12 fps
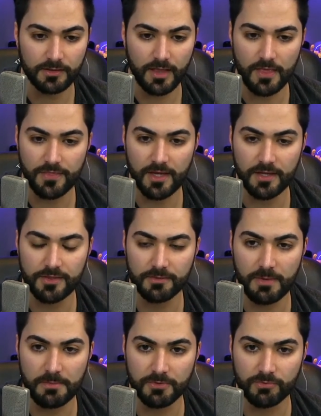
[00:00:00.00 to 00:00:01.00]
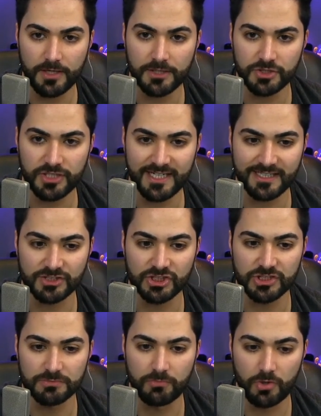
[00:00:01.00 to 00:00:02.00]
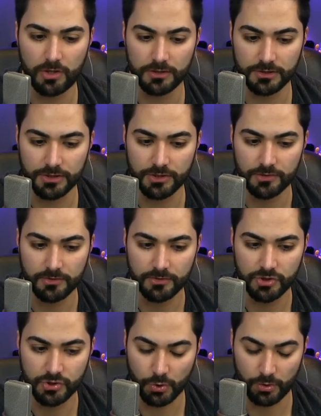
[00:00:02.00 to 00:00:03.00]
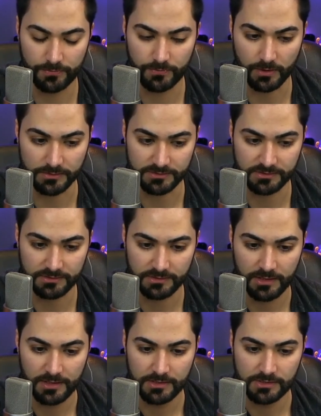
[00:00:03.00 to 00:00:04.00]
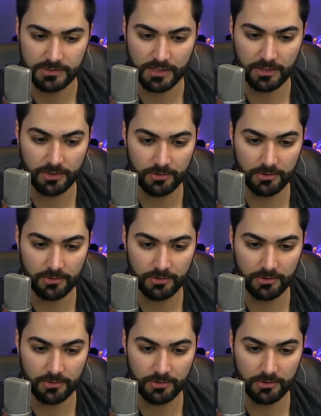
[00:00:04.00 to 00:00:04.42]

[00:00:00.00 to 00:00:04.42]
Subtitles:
They remember, Radio Shack had smaller storefronts. So